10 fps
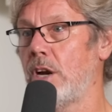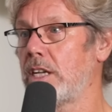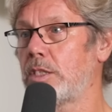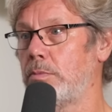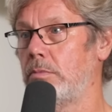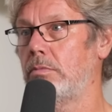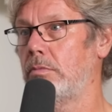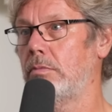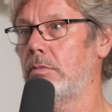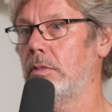writes
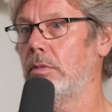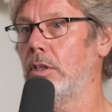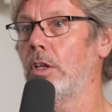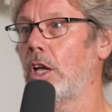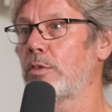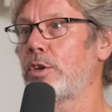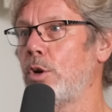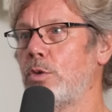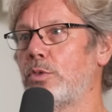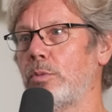a lot of
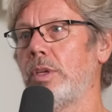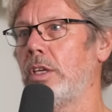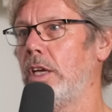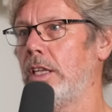code for me,